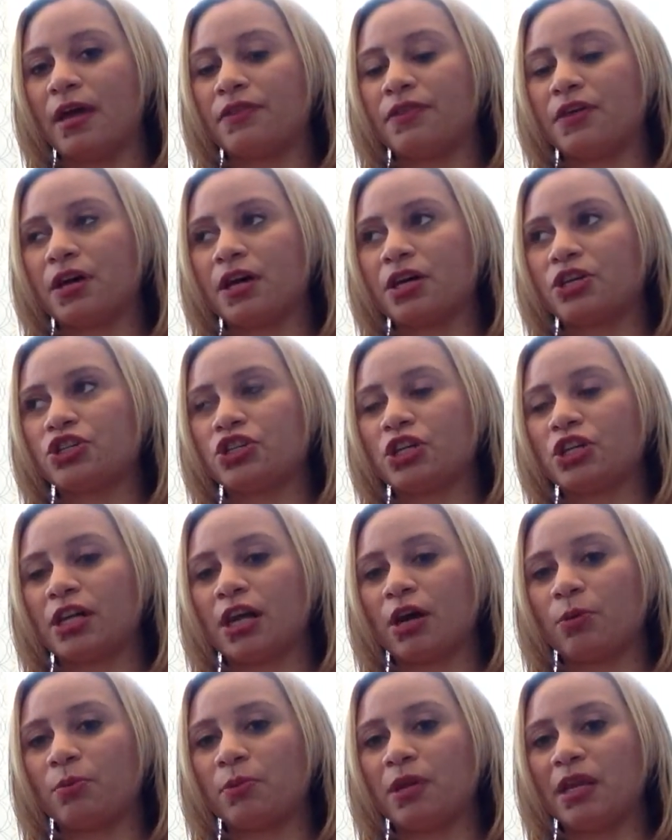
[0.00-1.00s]
the
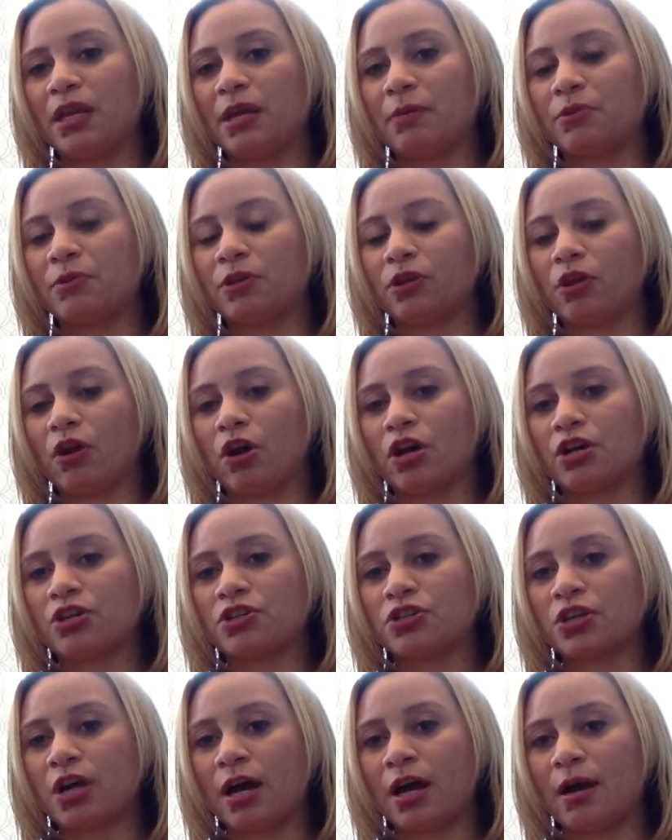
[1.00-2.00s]
Chanel medium to large
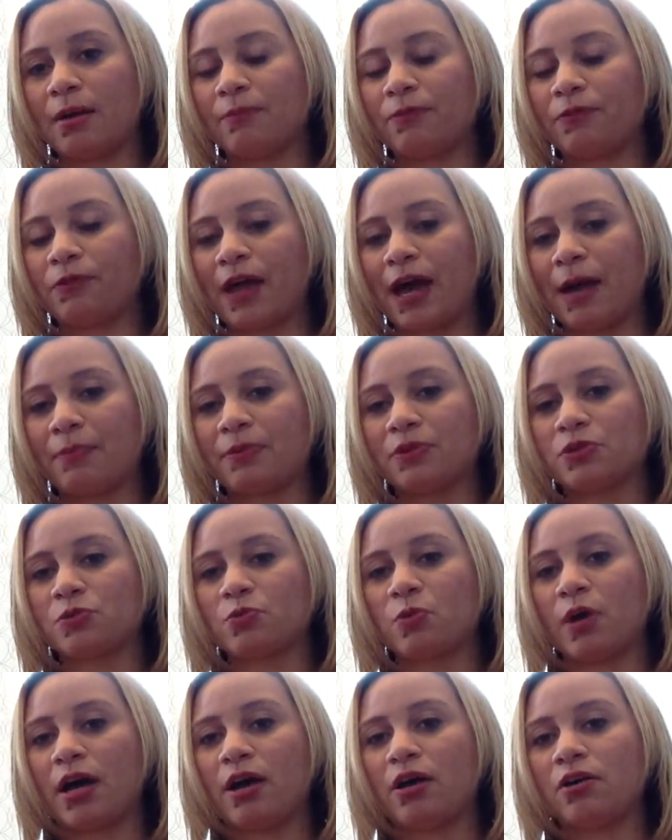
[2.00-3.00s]
flap as
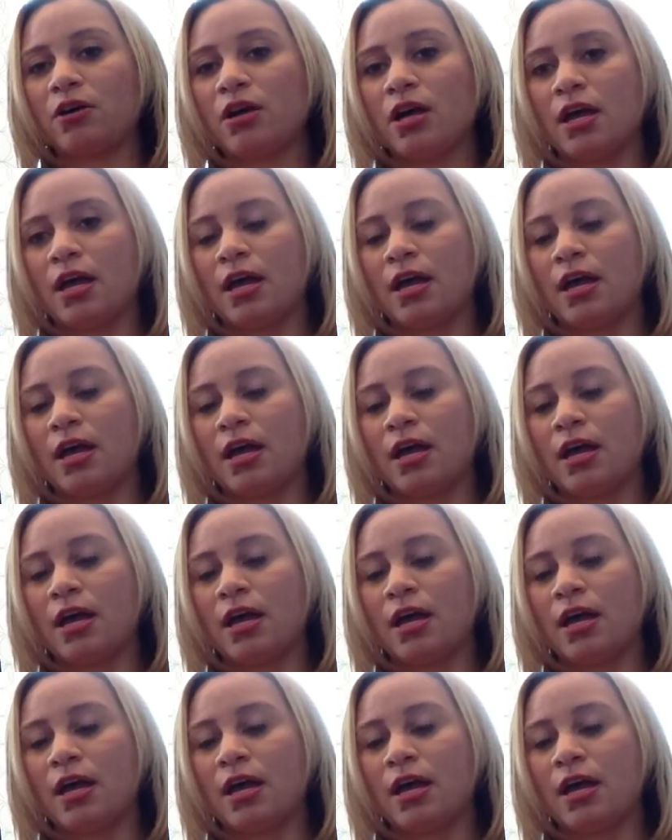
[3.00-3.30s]
well.